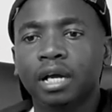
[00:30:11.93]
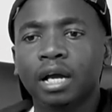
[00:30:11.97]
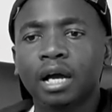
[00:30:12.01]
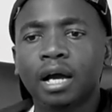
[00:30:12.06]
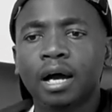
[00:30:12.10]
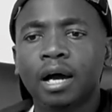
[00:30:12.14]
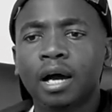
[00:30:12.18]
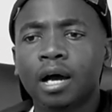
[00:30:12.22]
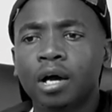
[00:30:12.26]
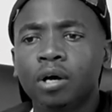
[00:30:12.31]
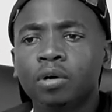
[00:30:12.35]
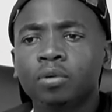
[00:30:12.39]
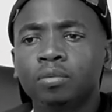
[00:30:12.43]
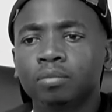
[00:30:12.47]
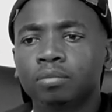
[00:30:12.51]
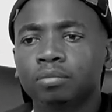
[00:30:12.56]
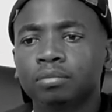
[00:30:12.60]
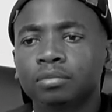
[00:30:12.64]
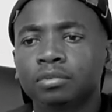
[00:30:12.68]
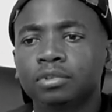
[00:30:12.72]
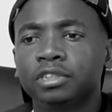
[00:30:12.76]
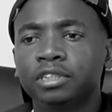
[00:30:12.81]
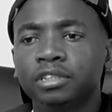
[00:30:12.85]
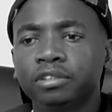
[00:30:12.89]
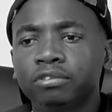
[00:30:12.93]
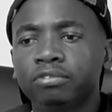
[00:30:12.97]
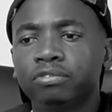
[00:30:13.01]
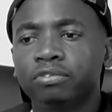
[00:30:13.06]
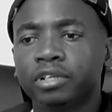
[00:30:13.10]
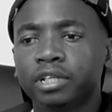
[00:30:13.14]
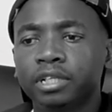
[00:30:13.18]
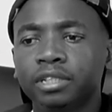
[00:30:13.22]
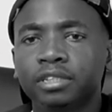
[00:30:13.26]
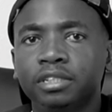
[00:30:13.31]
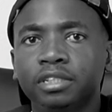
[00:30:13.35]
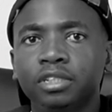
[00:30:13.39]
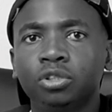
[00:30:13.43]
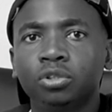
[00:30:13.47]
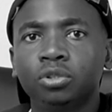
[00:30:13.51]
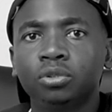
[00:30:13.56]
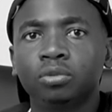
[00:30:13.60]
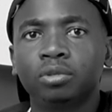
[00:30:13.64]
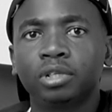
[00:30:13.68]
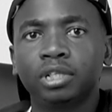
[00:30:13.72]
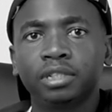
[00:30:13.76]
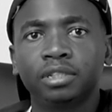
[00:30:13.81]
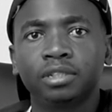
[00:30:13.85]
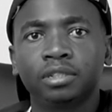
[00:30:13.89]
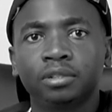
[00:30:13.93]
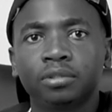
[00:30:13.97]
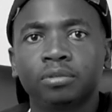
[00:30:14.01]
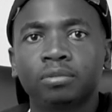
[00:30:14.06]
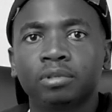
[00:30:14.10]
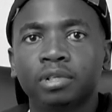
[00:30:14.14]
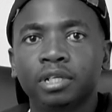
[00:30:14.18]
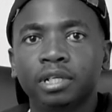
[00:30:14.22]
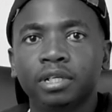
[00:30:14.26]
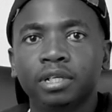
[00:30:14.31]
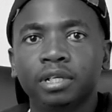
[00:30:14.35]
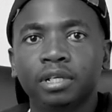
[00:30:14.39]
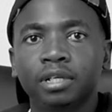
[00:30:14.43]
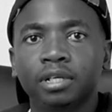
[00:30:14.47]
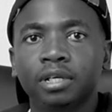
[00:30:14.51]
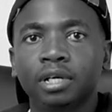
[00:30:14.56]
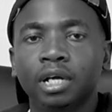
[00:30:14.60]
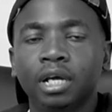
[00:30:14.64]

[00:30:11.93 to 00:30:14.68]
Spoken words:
how different situations work.